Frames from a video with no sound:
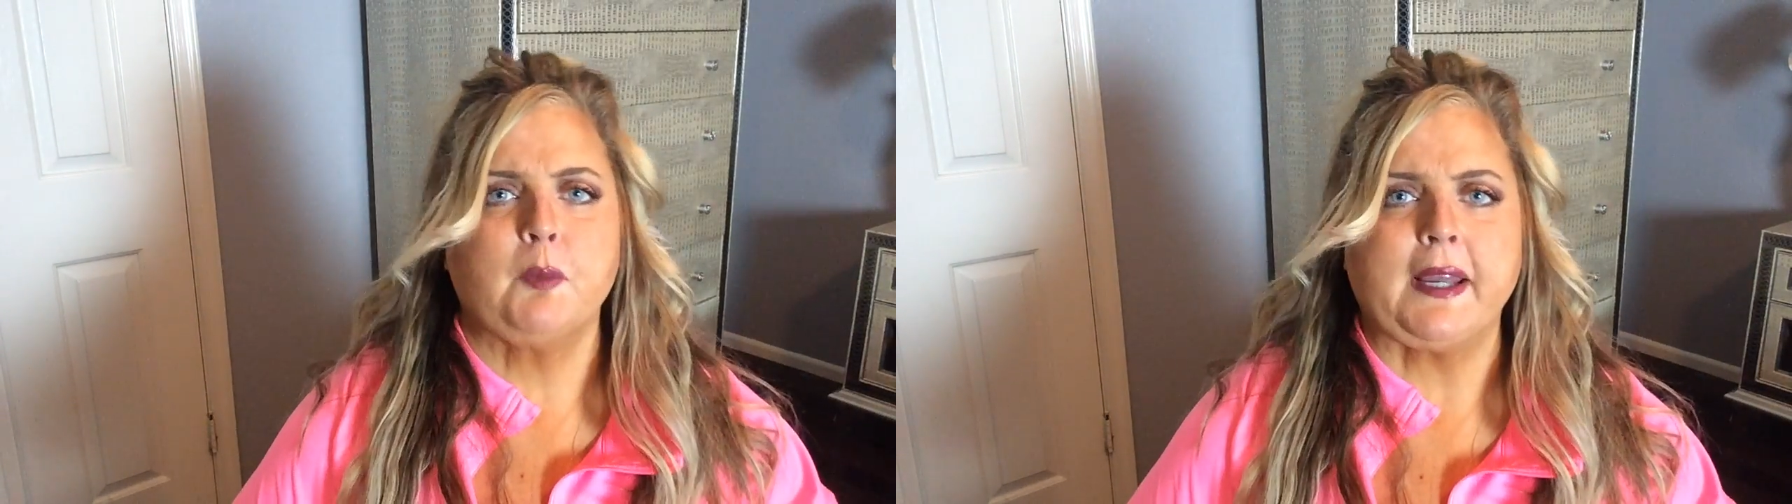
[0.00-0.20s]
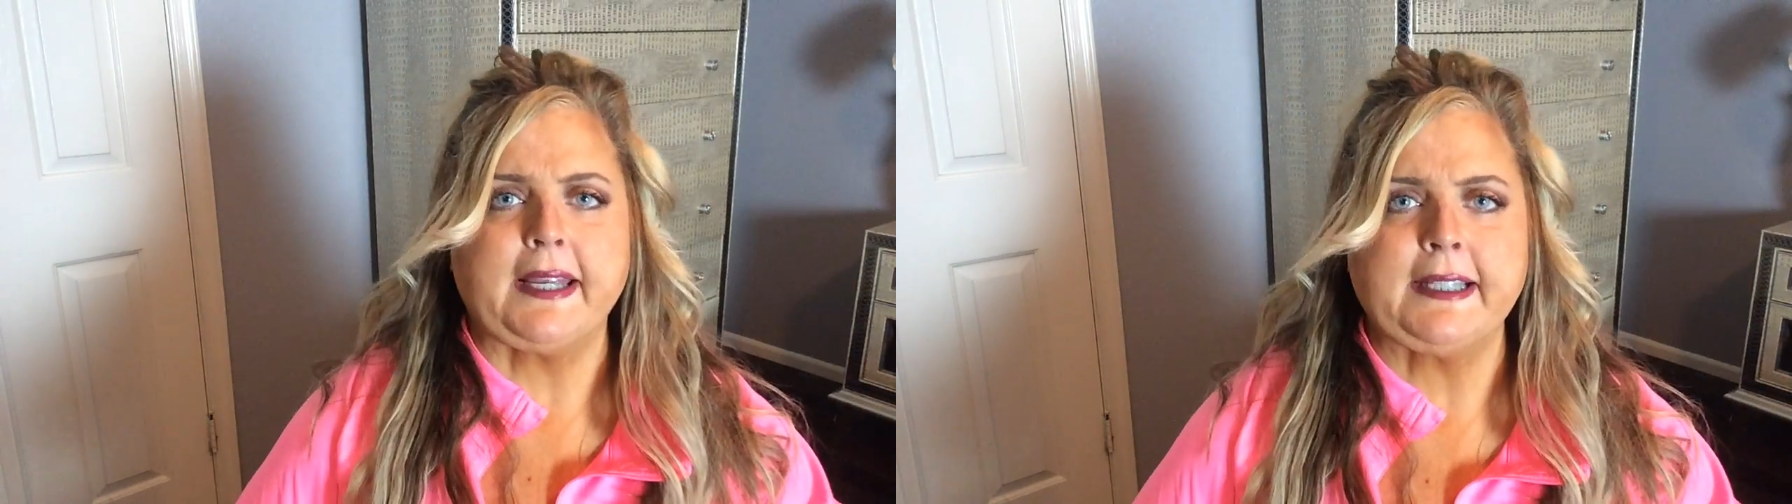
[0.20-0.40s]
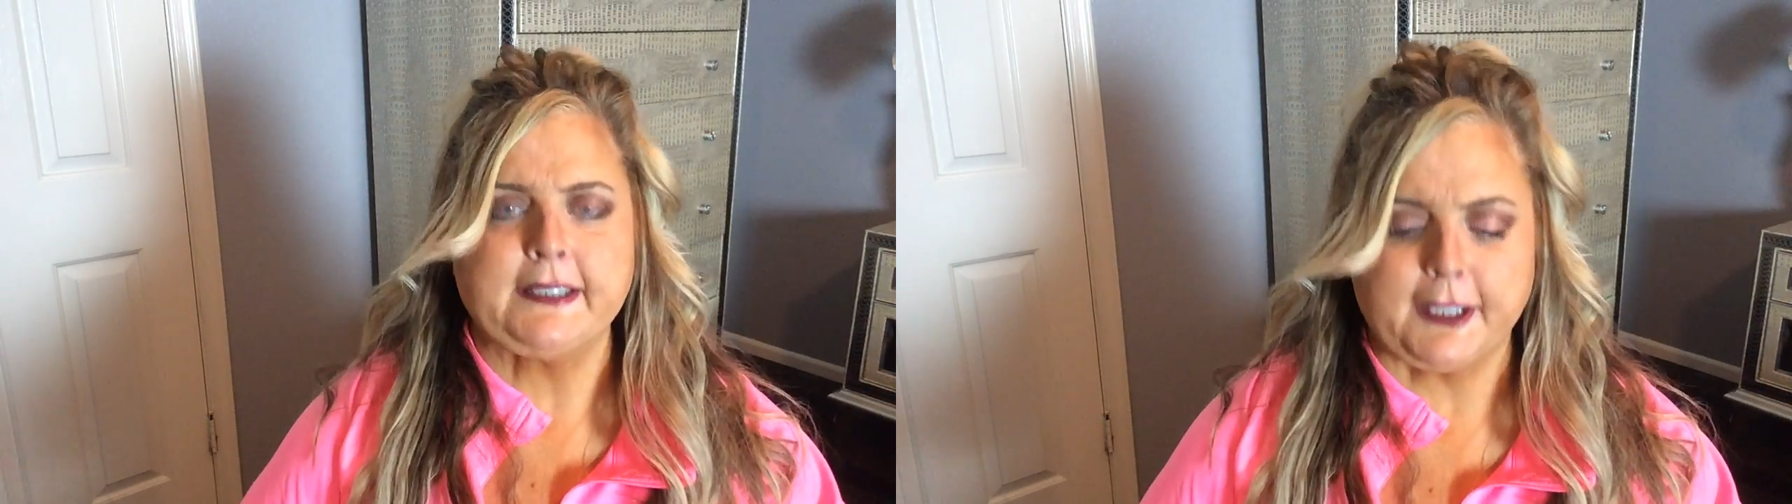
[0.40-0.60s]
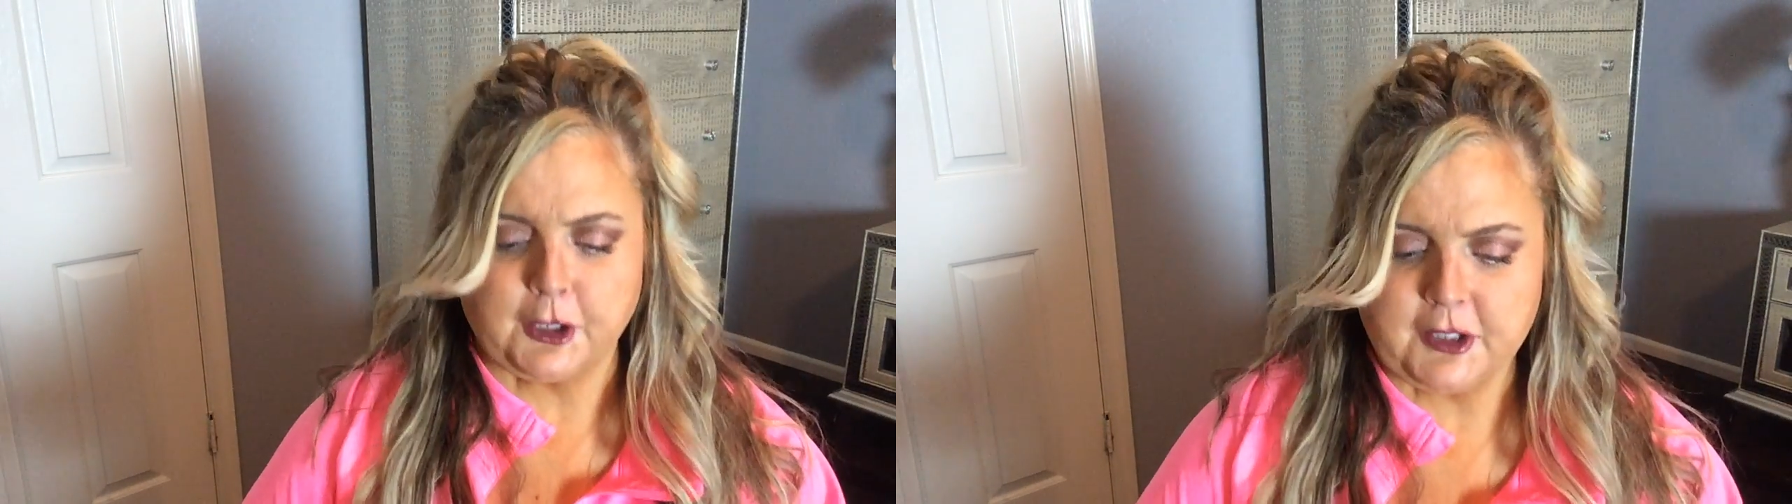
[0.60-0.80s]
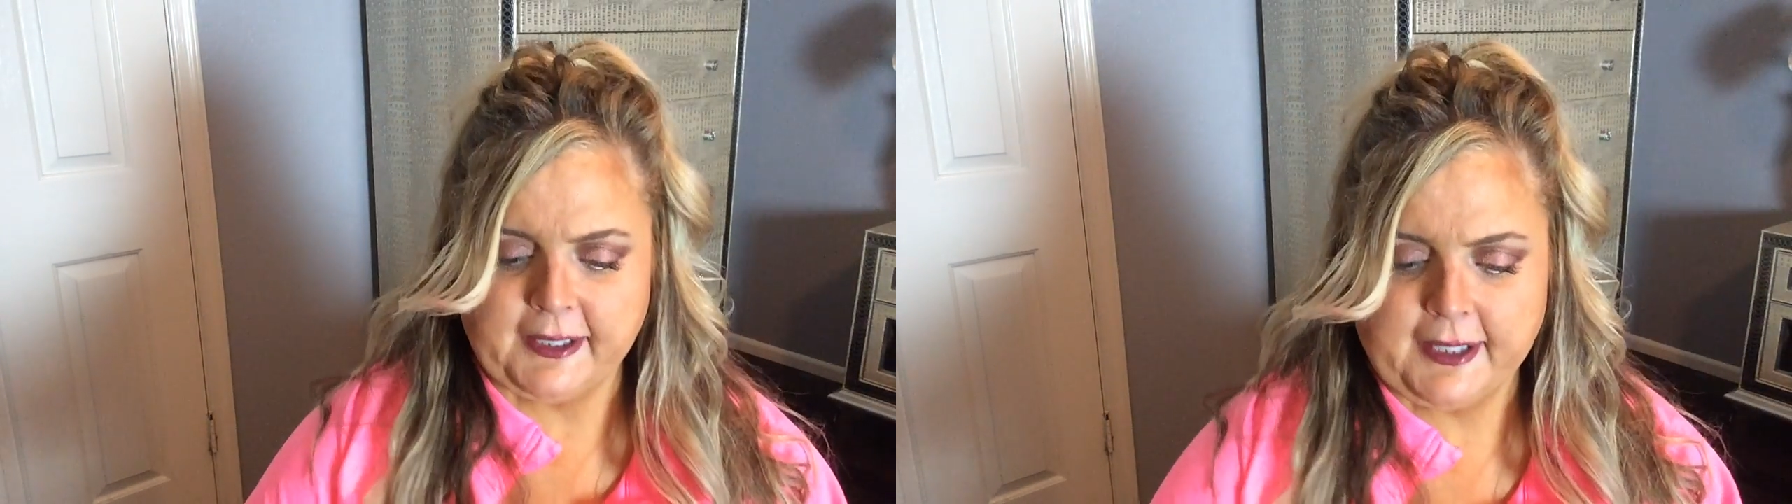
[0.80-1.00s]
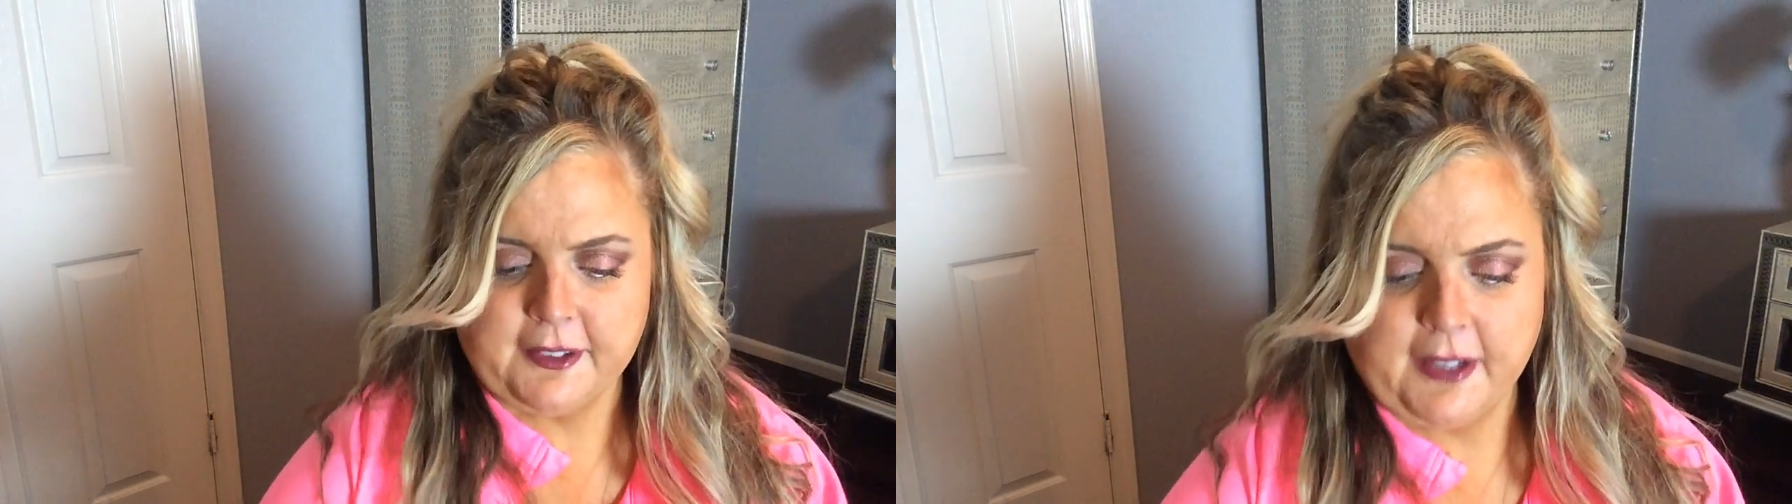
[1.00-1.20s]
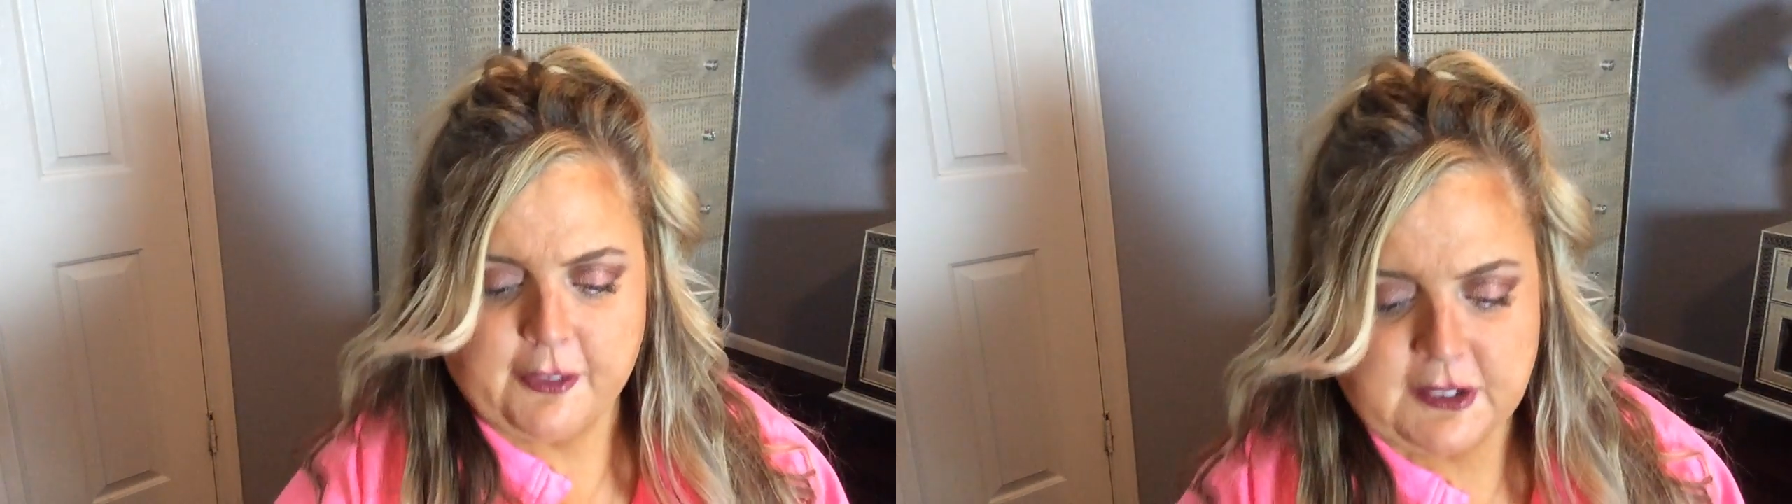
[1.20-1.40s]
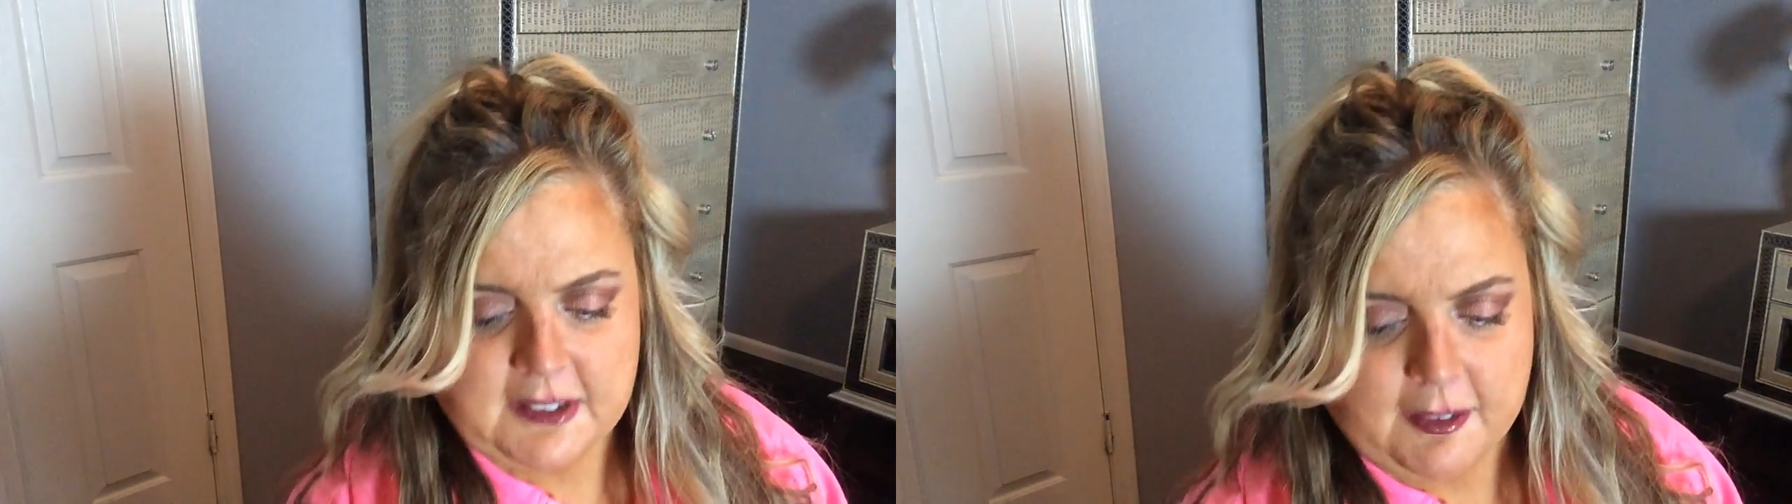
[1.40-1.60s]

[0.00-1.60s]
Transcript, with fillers: away later so I can get to the other